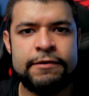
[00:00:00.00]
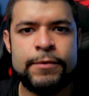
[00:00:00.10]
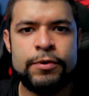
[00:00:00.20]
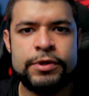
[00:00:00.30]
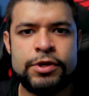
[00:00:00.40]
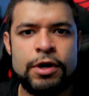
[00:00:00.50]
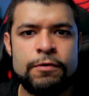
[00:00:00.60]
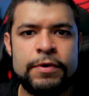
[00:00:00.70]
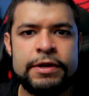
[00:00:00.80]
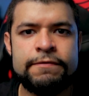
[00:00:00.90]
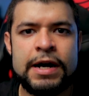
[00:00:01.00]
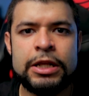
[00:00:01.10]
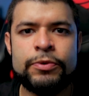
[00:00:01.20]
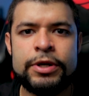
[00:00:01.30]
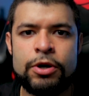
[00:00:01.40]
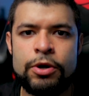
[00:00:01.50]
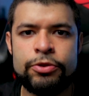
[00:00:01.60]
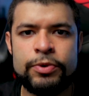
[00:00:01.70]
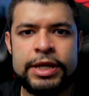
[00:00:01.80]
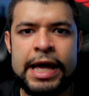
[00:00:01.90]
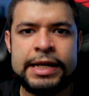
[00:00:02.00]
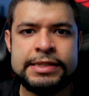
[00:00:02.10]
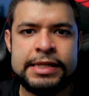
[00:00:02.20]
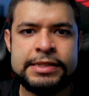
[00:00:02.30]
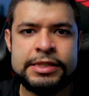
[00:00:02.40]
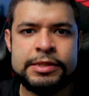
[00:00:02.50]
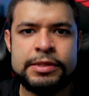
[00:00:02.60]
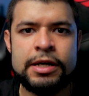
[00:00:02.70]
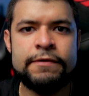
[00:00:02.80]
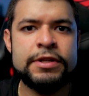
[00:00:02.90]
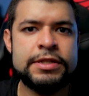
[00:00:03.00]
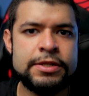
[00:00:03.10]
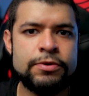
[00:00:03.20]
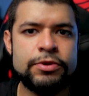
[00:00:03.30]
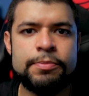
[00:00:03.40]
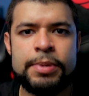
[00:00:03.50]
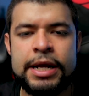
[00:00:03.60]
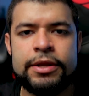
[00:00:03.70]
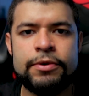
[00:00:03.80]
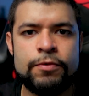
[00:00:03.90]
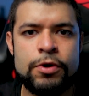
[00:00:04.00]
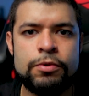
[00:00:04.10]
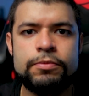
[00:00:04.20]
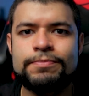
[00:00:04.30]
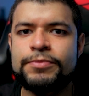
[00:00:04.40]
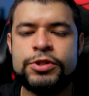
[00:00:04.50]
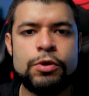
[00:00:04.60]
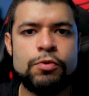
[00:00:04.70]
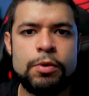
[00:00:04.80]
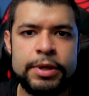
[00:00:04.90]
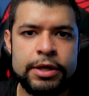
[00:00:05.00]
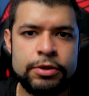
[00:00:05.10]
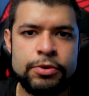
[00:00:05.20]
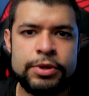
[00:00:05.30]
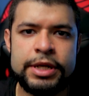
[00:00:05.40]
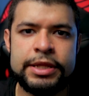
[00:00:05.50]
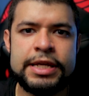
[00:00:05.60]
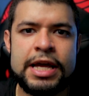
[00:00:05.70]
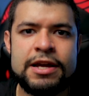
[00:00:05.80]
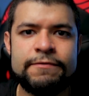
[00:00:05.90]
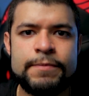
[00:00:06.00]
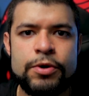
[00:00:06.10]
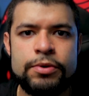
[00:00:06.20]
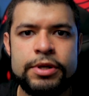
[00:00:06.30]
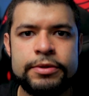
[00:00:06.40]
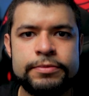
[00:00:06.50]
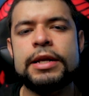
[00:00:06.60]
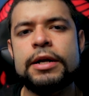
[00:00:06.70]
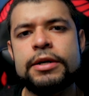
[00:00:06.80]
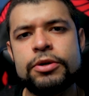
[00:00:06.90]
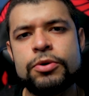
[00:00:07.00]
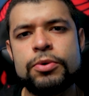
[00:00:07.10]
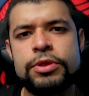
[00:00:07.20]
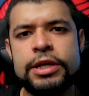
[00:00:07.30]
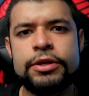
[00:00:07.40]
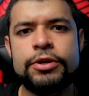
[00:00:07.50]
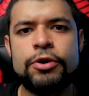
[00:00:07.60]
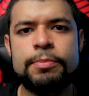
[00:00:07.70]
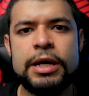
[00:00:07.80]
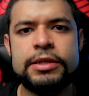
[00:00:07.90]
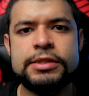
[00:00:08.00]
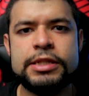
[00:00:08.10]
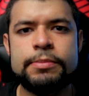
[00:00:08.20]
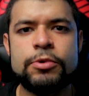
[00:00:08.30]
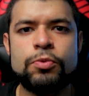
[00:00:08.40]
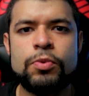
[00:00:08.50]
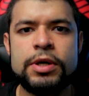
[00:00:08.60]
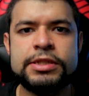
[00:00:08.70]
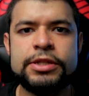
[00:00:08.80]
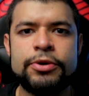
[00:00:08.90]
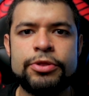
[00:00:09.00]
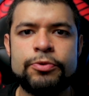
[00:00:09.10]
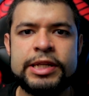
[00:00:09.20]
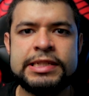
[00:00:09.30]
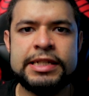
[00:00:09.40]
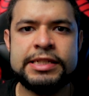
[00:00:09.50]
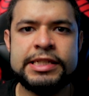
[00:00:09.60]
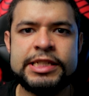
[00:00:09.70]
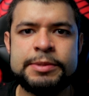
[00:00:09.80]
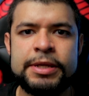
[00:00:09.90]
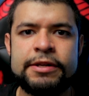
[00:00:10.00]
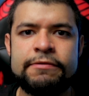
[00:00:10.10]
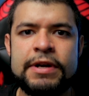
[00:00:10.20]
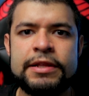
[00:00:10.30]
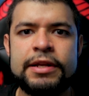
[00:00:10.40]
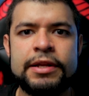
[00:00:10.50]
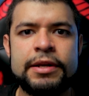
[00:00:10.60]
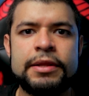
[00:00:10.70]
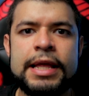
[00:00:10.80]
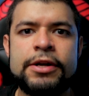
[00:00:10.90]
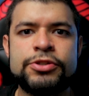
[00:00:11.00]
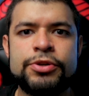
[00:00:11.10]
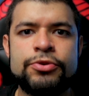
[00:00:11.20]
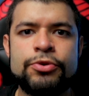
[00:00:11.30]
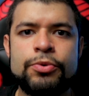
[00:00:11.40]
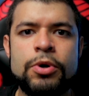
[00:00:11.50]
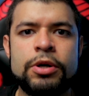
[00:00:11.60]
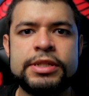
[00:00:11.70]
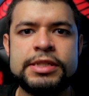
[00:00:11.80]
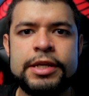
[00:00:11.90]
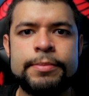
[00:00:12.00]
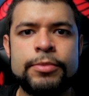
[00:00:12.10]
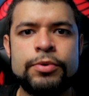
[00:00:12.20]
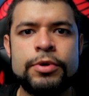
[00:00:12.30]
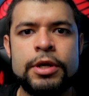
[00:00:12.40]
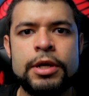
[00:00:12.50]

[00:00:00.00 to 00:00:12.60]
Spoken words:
AF mode is already following all 3 axes of the tilt, the pan, and the roll, so it won't be included in the AF mode. Now, another cool thing to note about this gimbal was their 360 spin effect that it allows you to do on this gimbal.